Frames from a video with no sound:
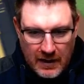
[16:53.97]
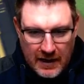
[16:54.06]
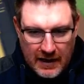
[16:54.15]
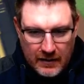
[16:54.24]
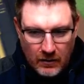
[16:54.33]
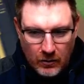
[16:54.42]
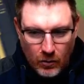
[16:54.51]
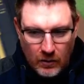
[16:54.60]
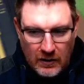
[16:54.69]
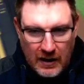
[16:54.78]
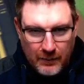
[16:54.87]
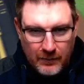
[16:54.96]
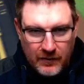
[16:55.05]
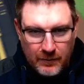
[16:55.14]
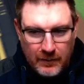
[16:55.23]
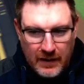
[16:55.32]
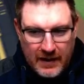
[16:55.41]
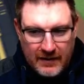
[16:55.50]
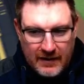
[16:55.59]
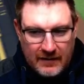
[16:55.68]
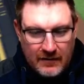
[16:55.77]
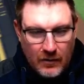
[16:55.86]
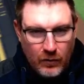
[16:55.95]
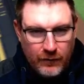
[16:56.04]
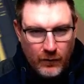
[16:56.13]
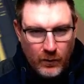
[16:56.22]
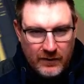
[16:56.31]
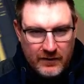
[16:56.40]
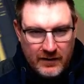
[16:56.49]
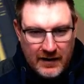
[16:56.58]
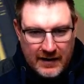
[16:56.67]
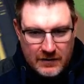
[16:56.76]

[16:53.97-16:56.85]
and Lawler up to the plate. He is 0 for 1 today.